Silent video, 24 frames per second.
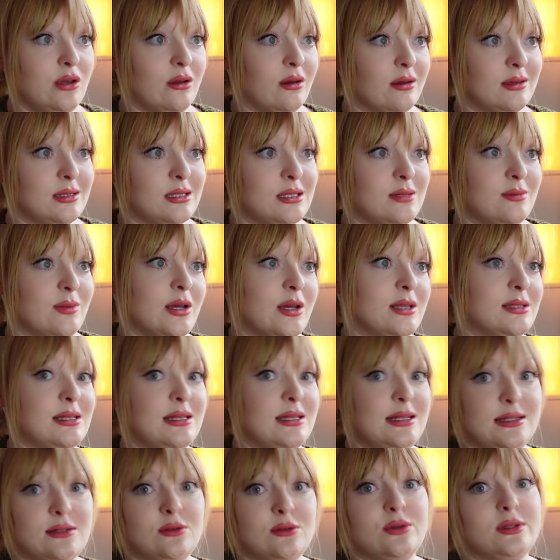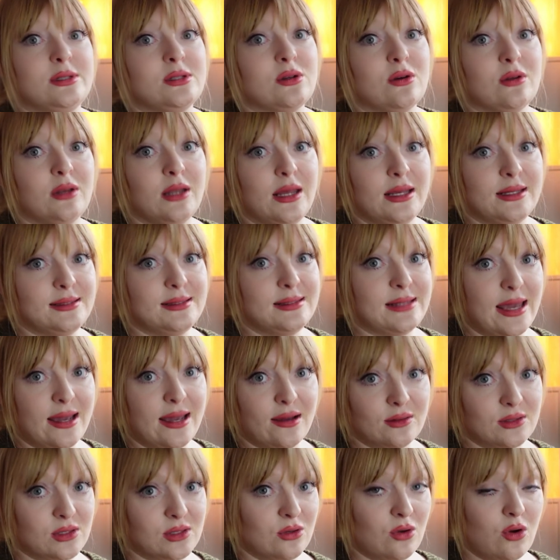customers, and he's always got like
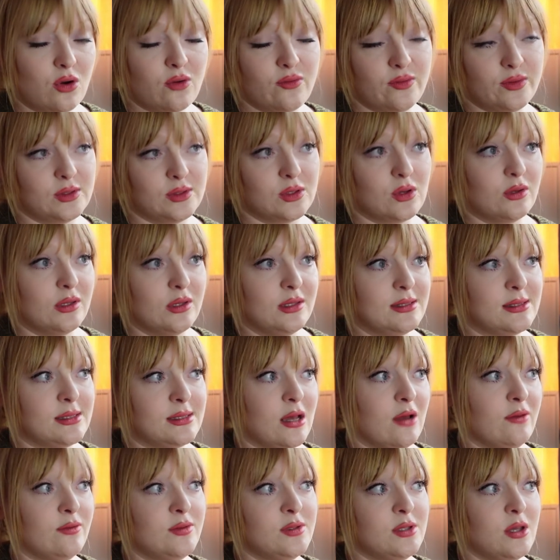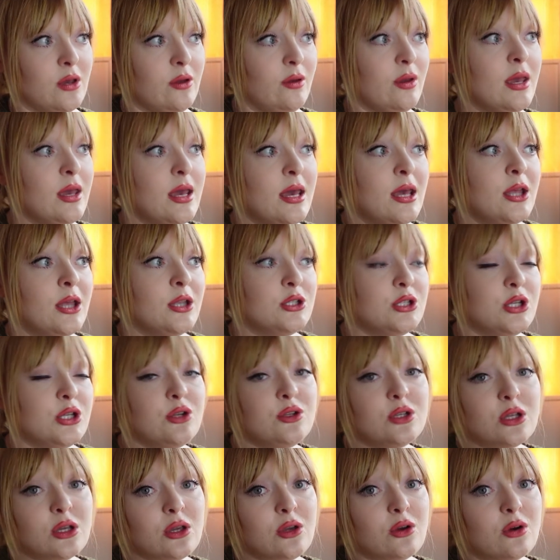sales and offers on and stuff. So do
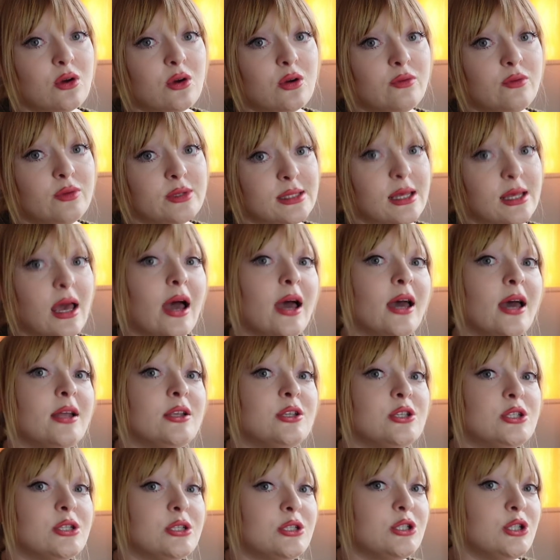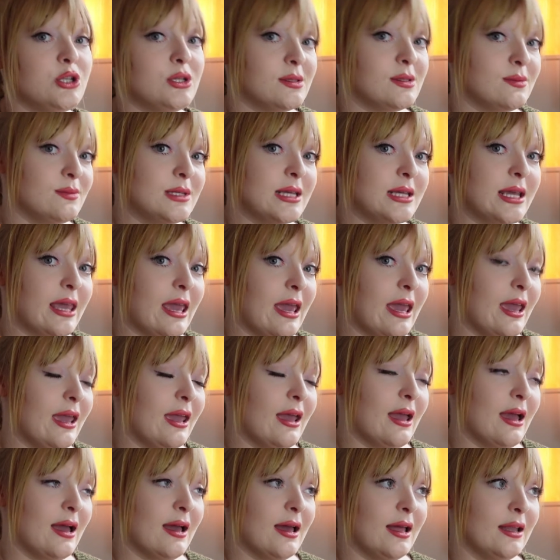your research, do some digging,
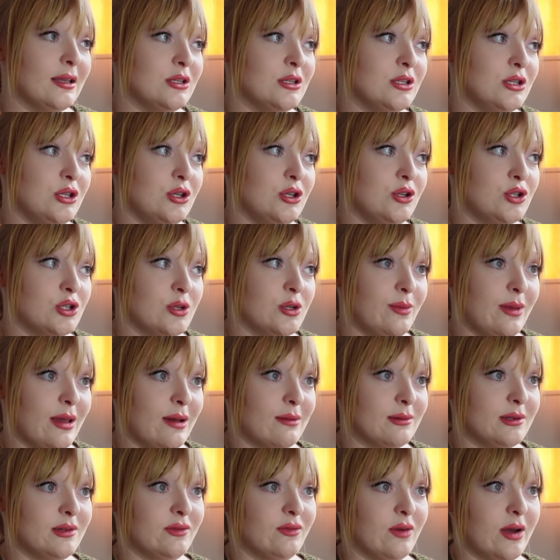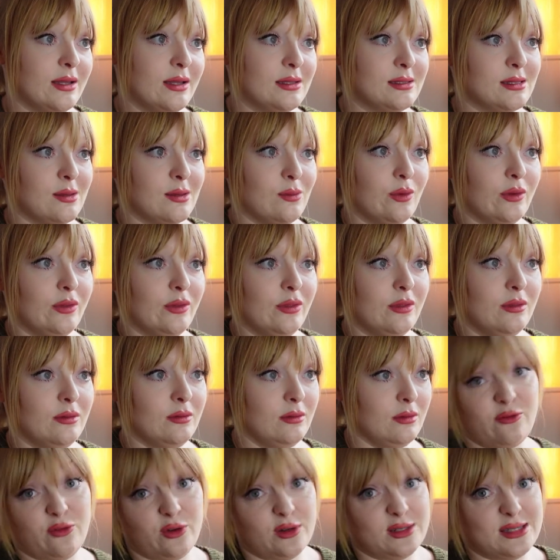and you should be able to find someone
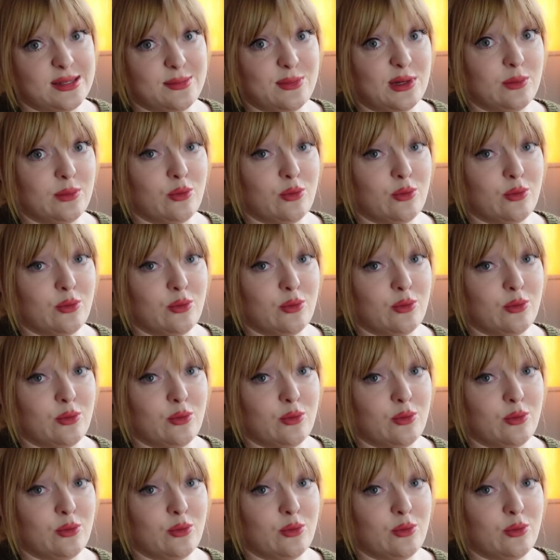for a similar